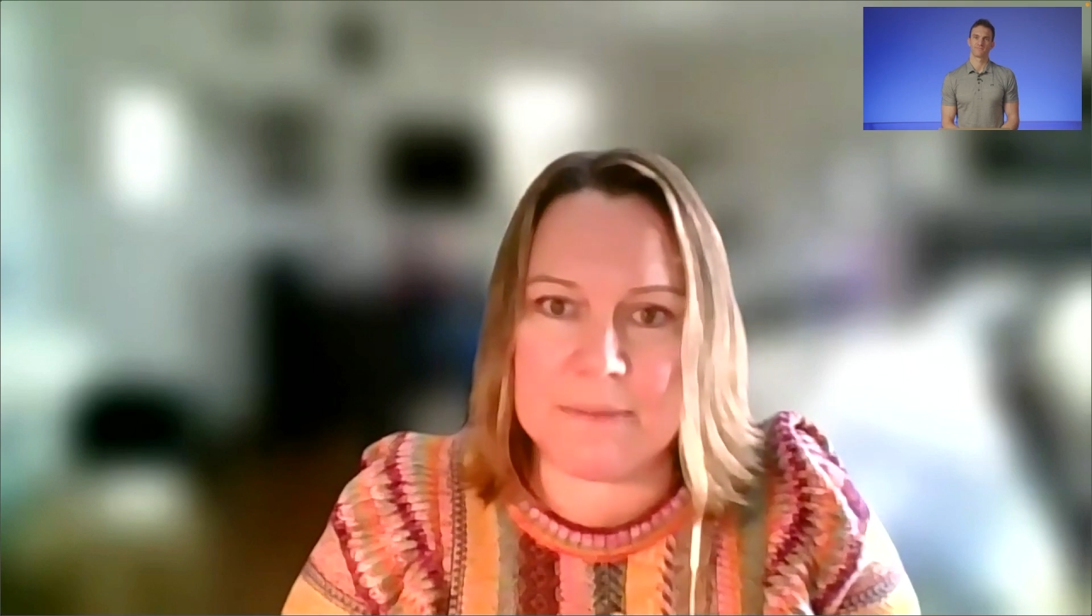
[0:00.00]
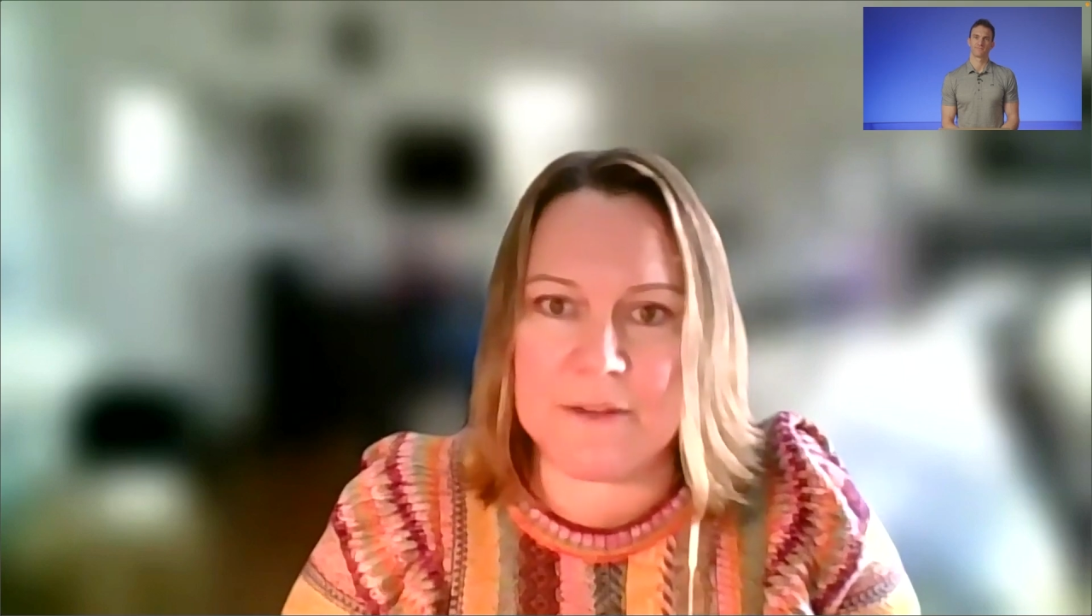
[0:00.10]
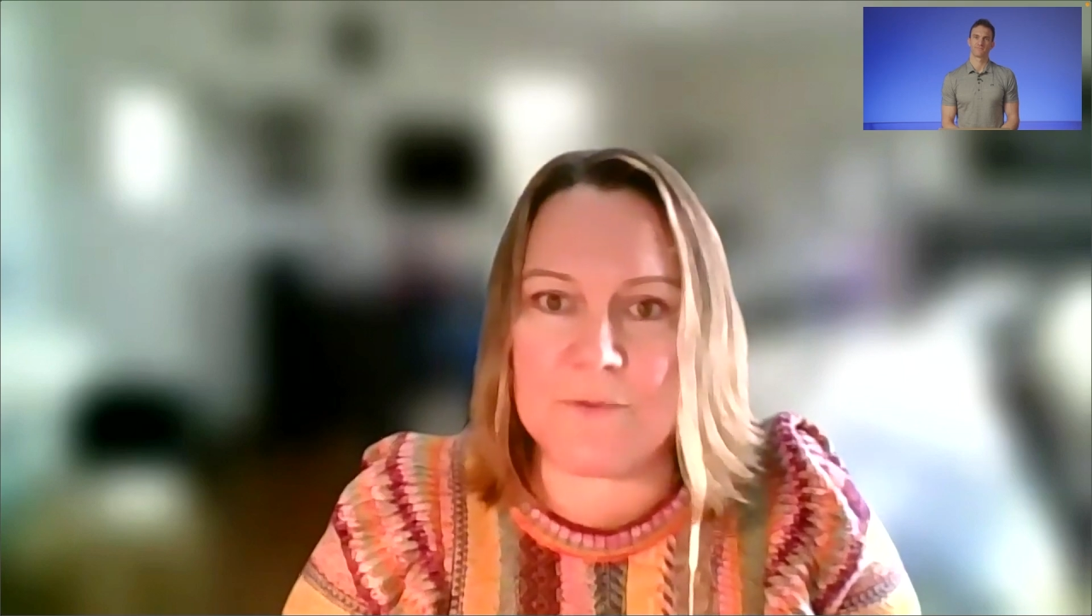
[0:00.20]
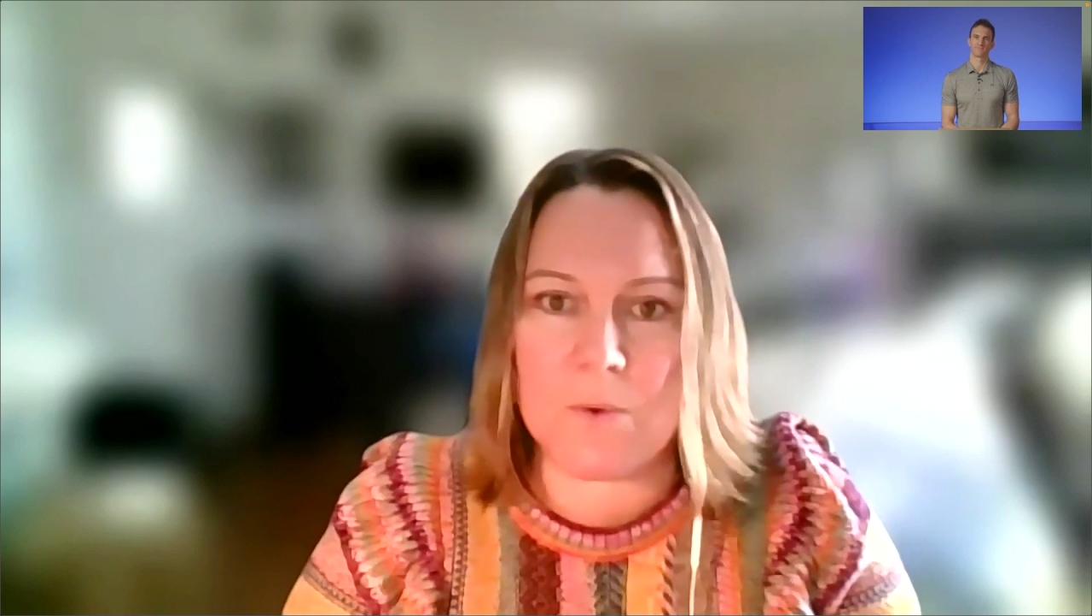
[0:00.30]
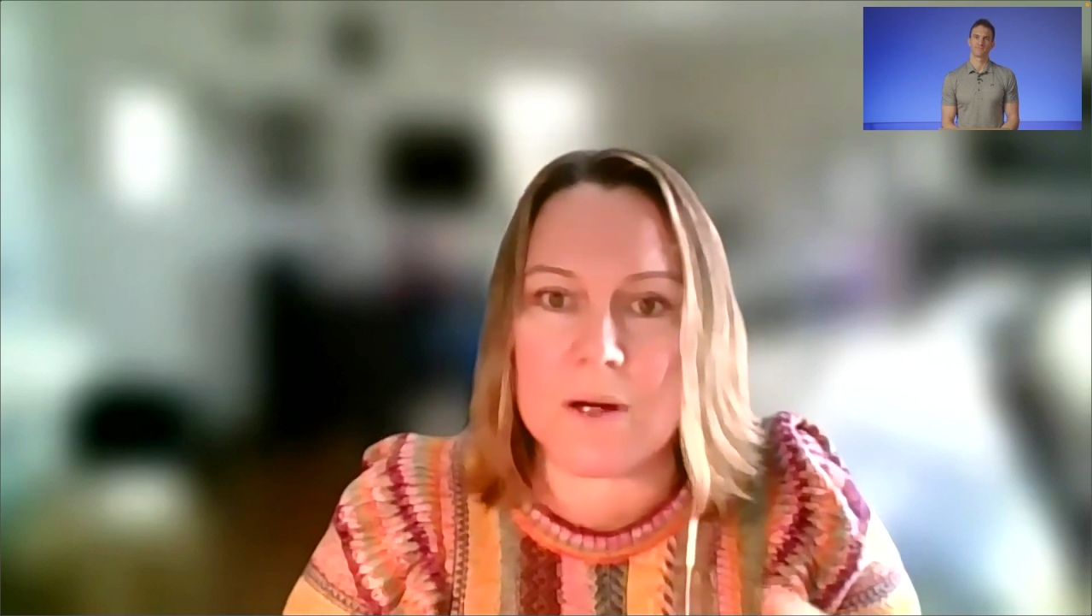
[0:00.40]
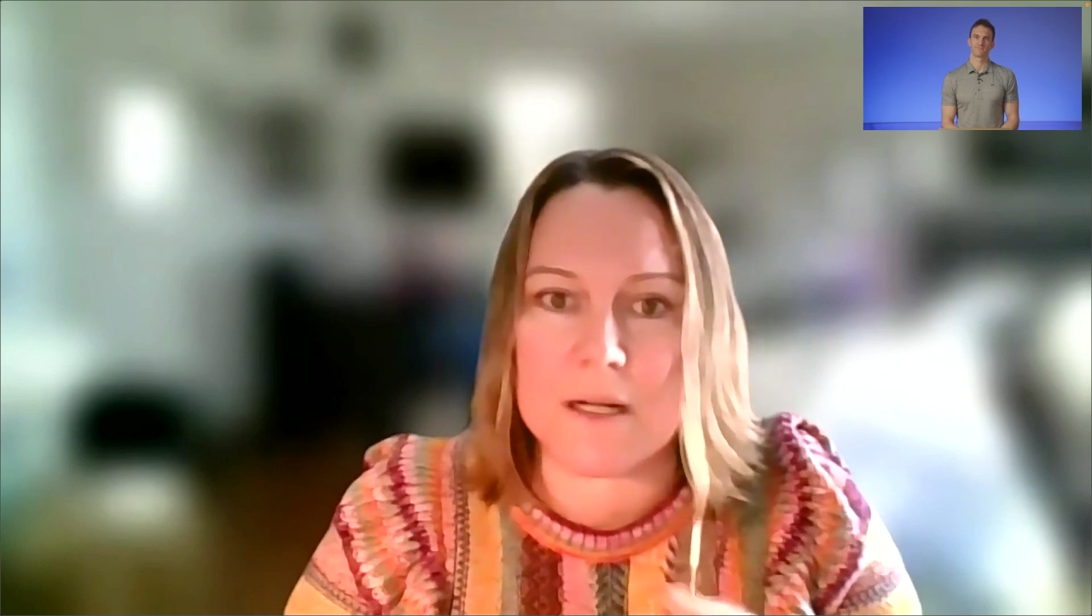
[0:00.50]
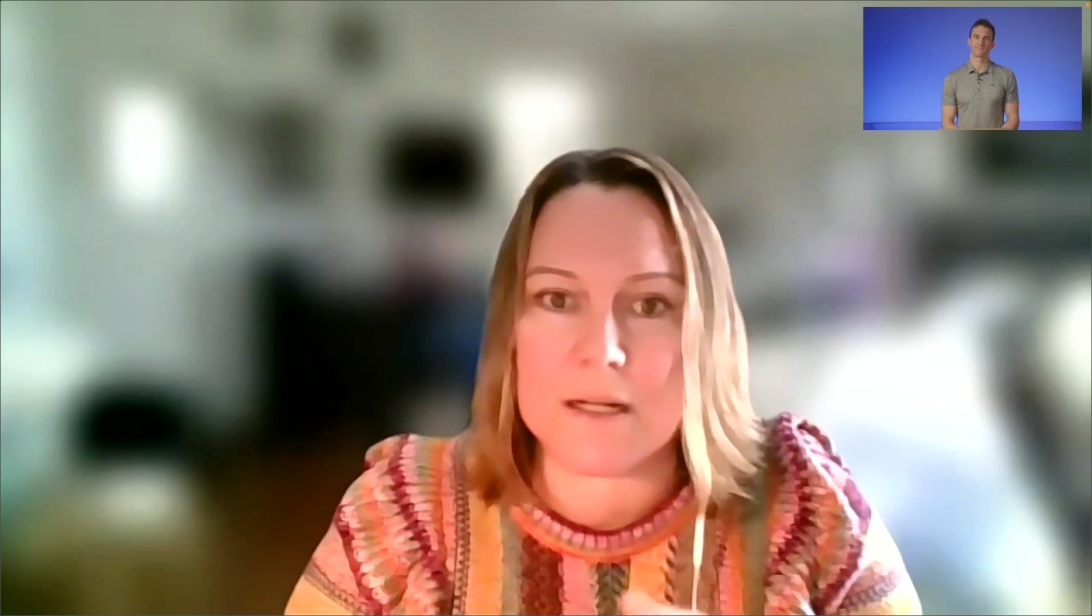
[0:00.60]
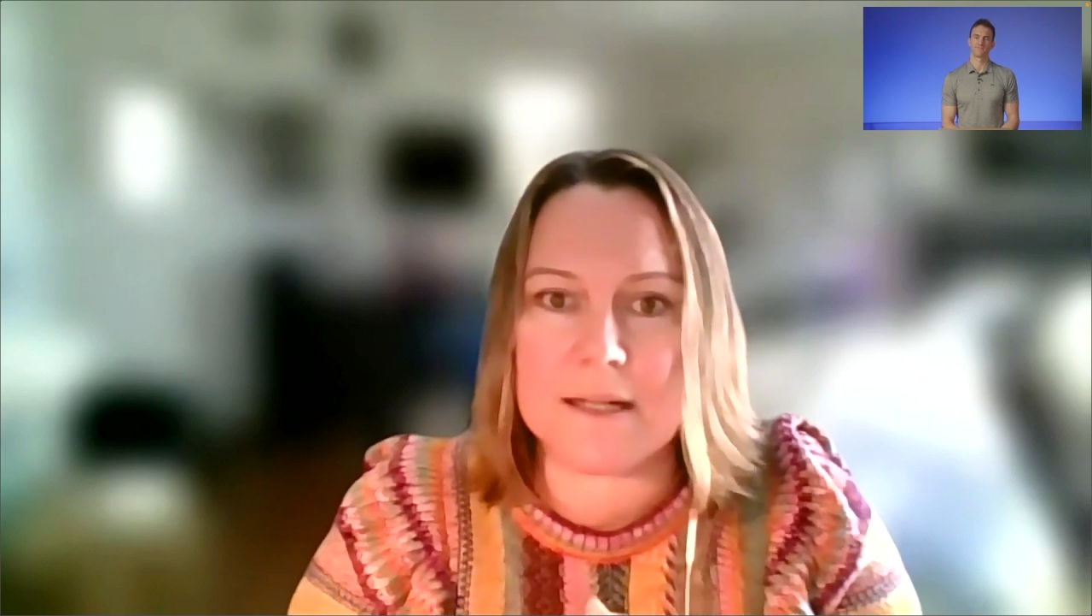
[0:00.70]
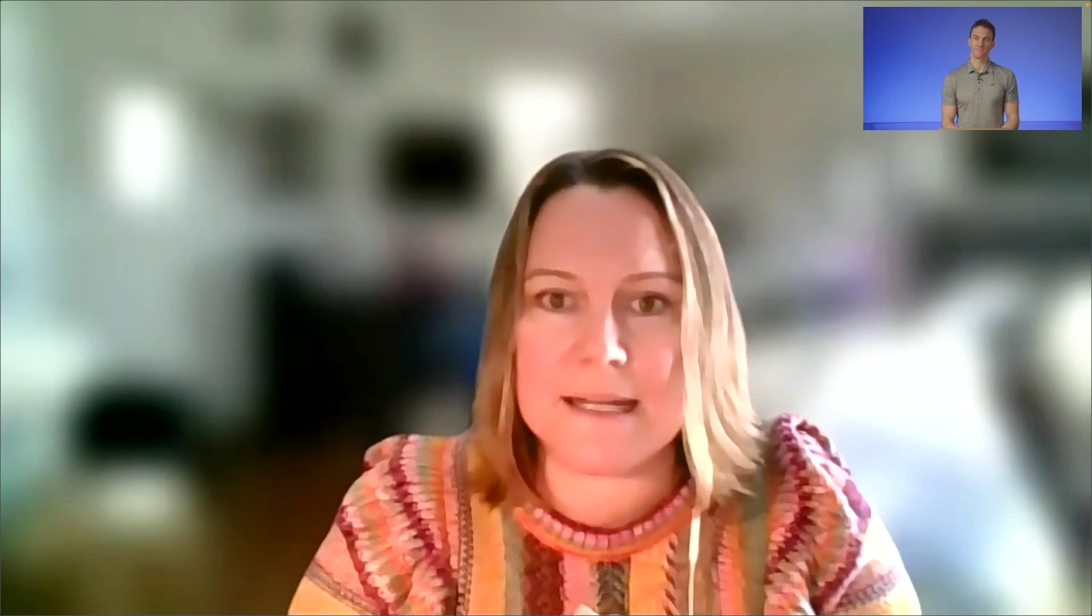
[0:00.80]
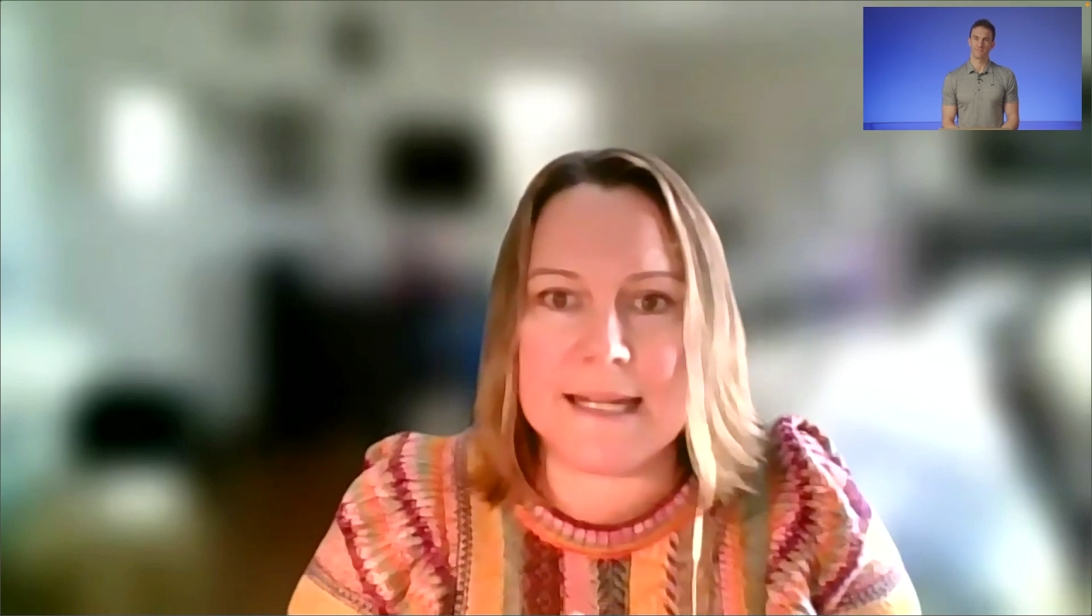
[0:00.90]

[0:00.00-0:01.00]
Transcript: before.